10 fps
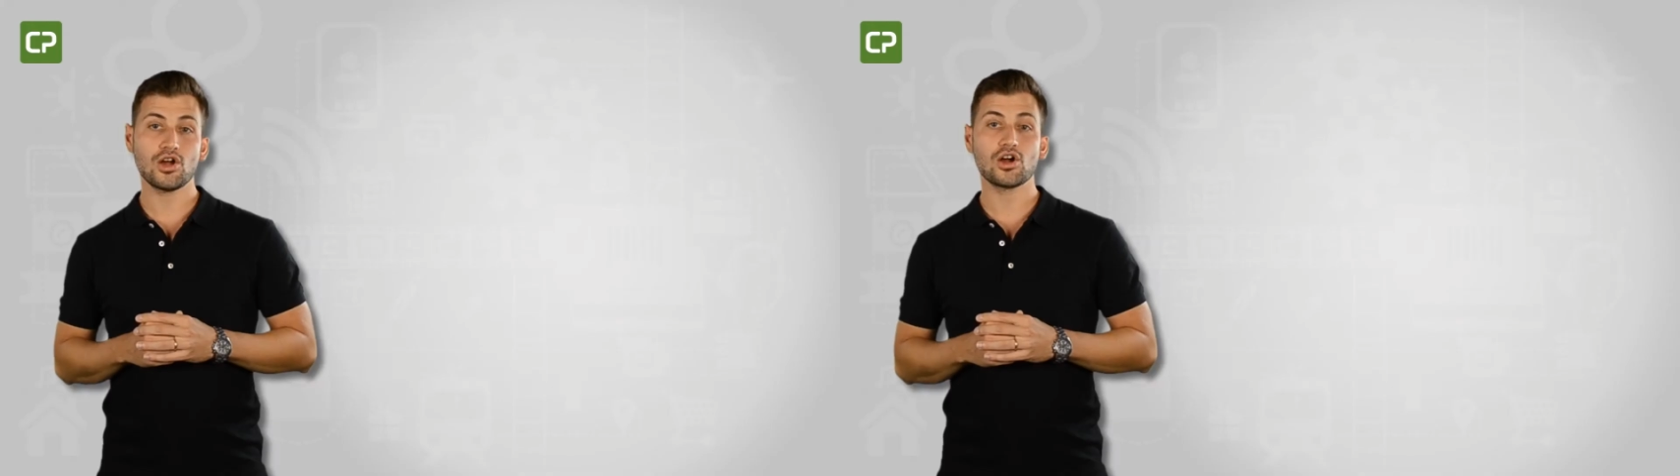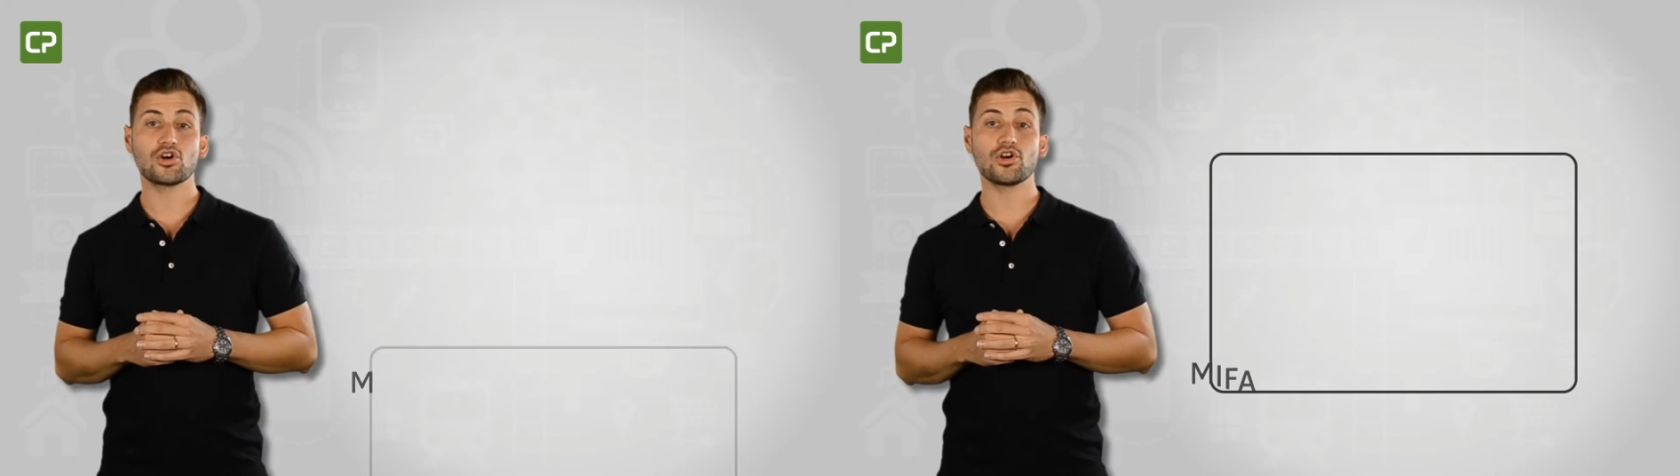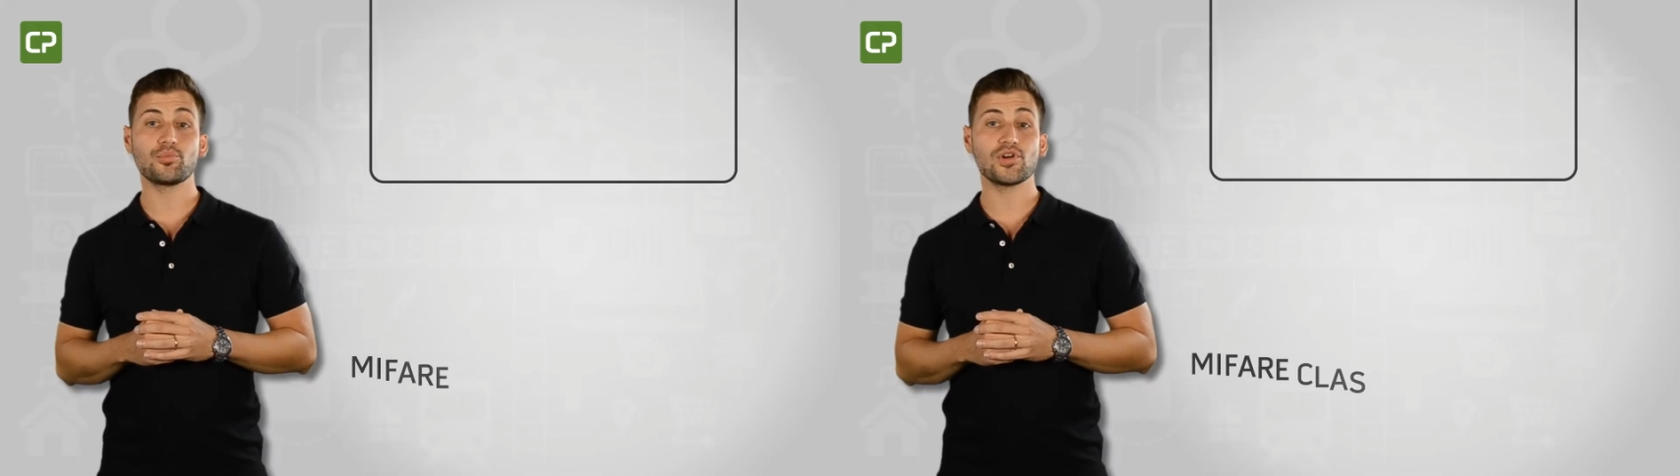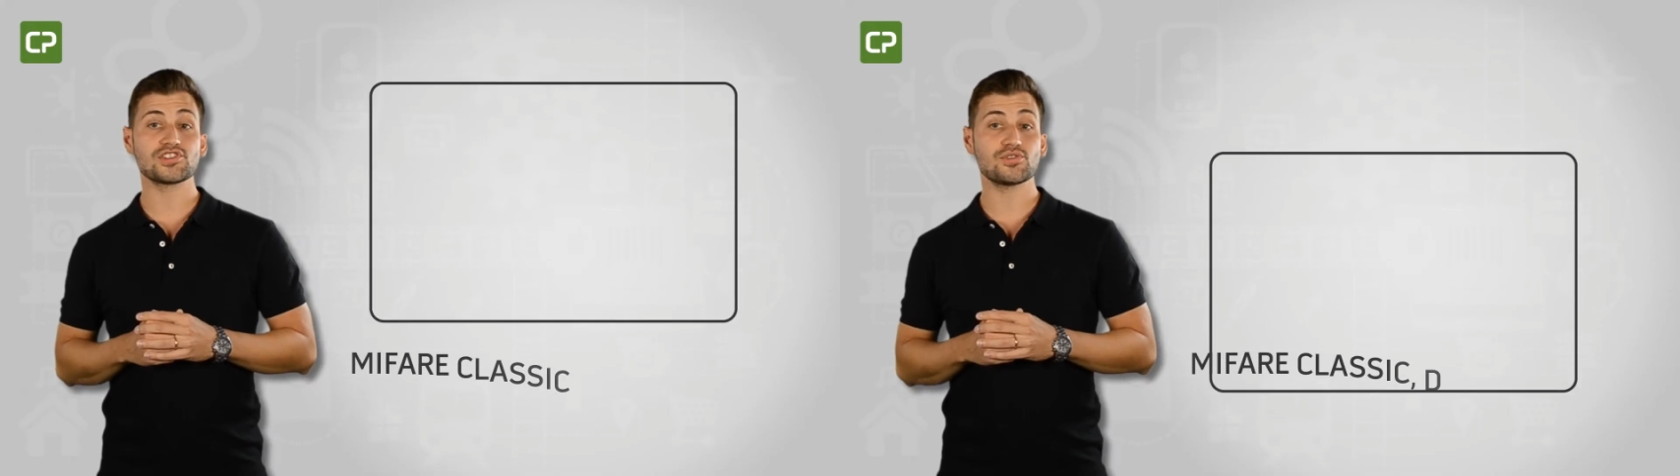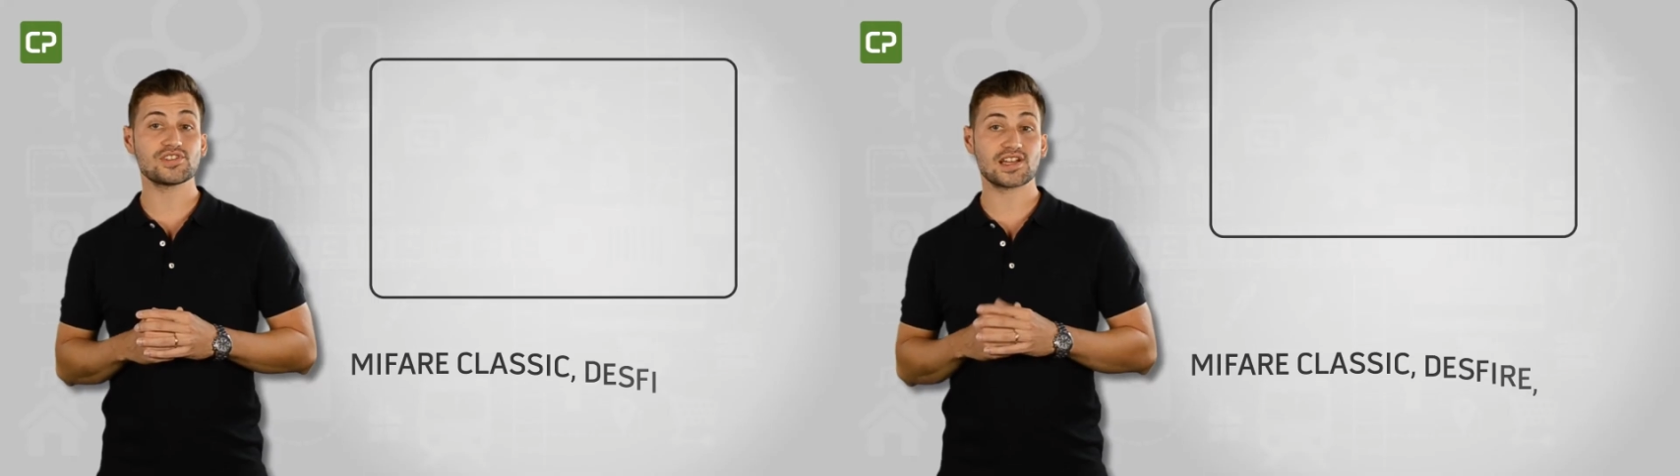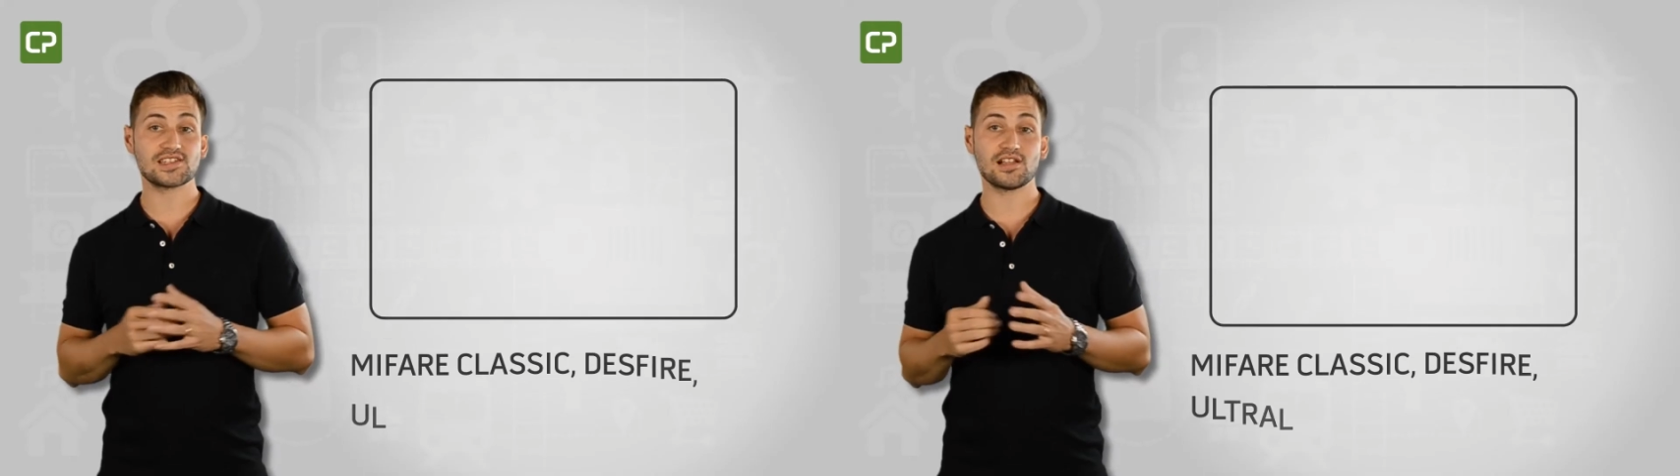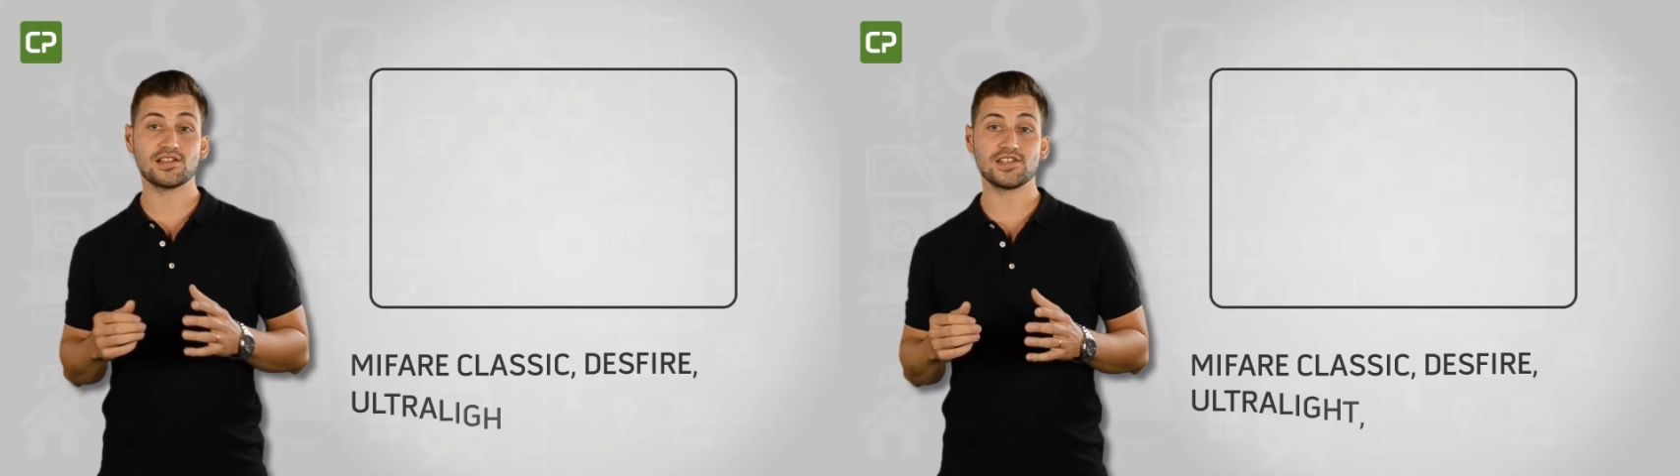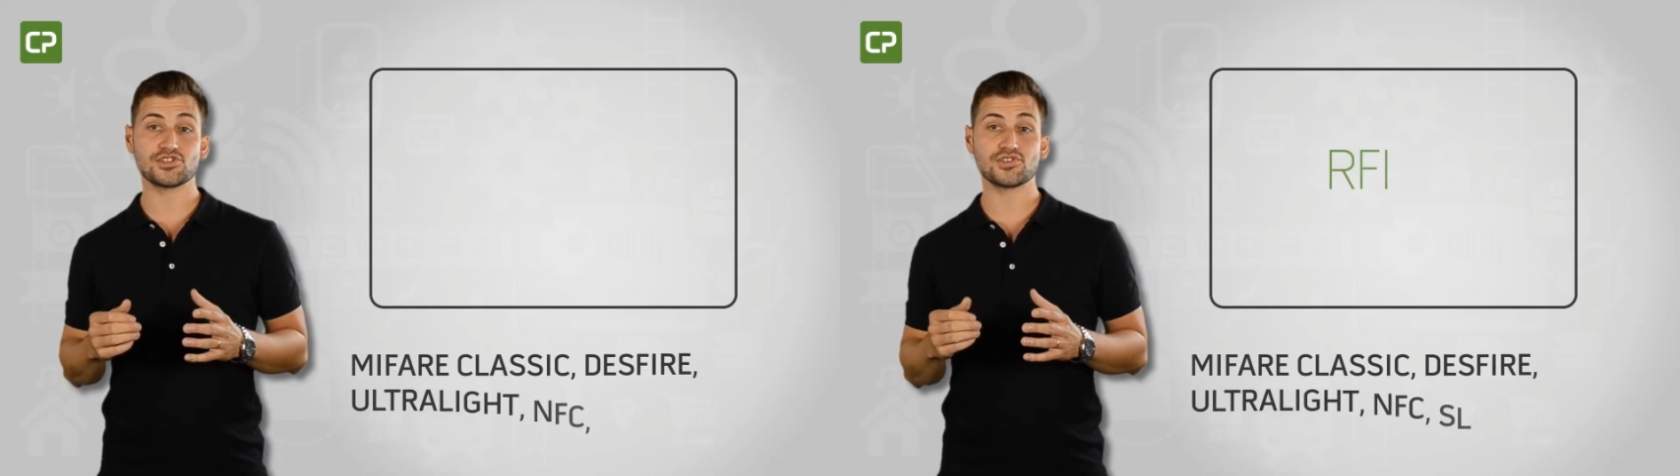Cardpresso's XL
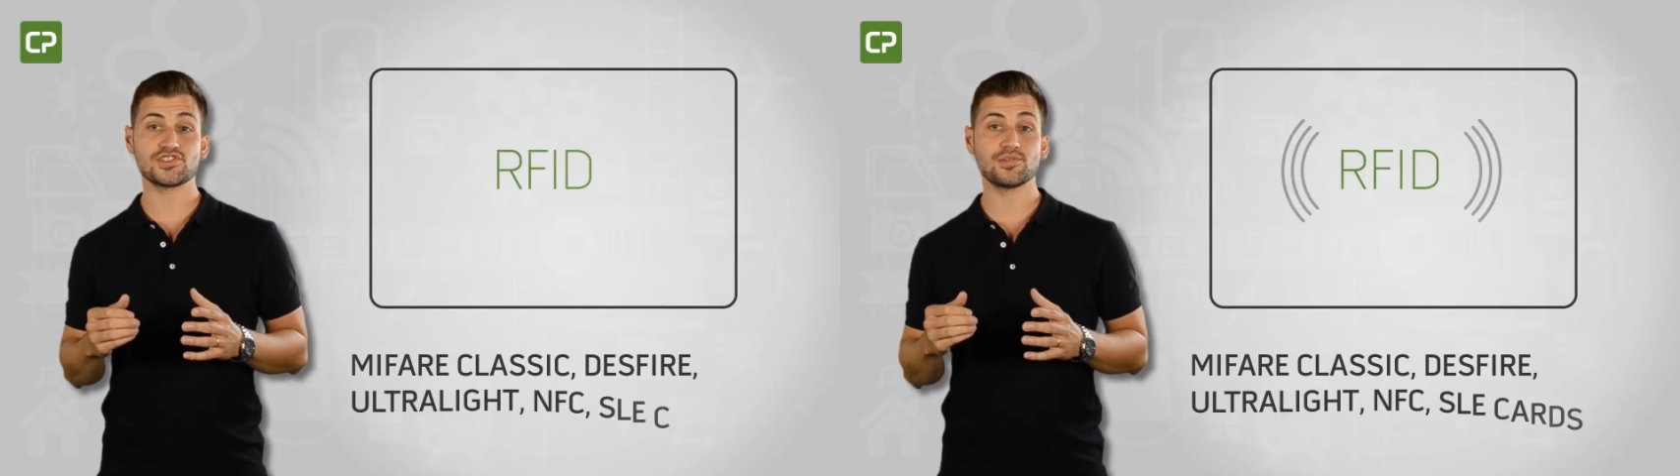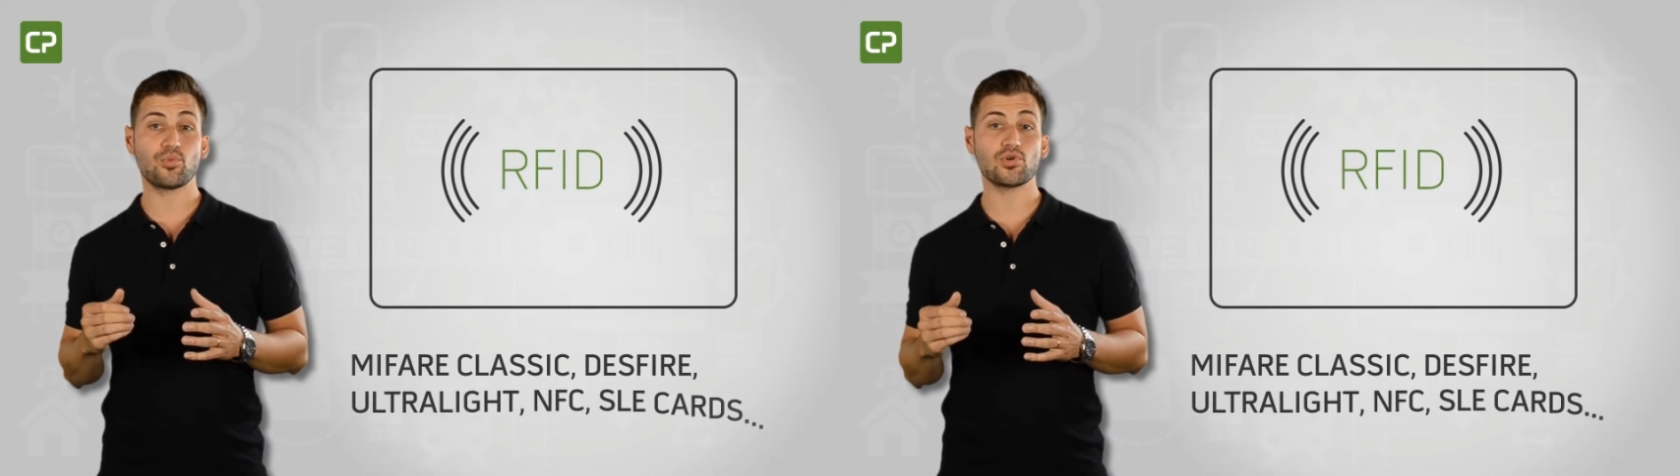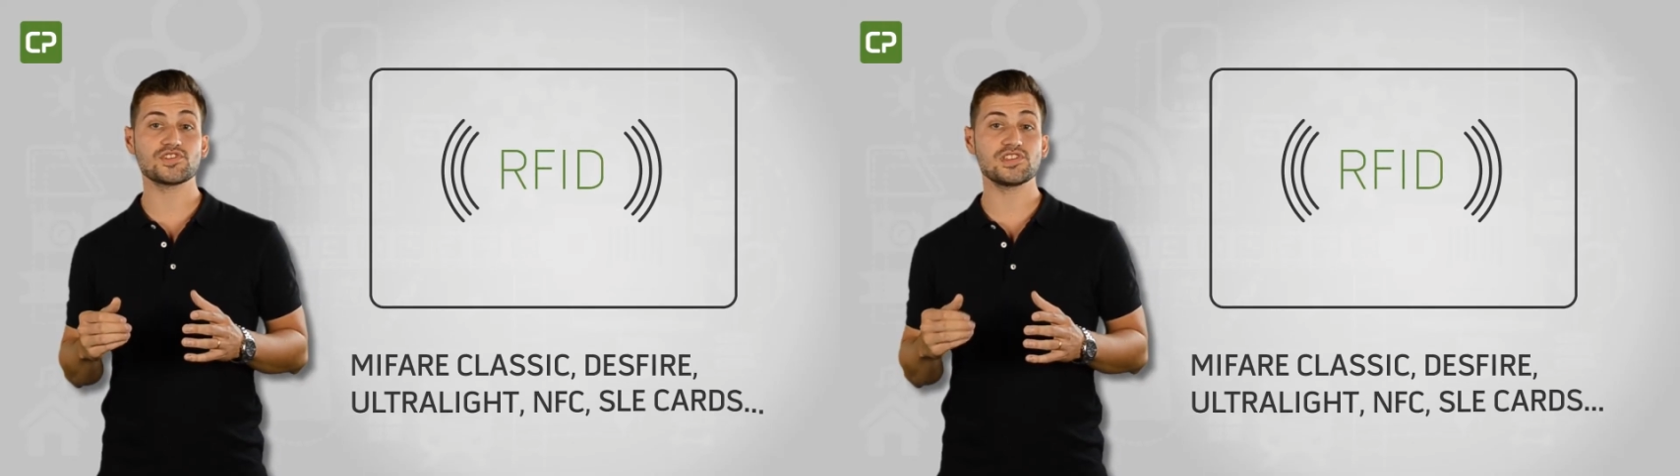edition supports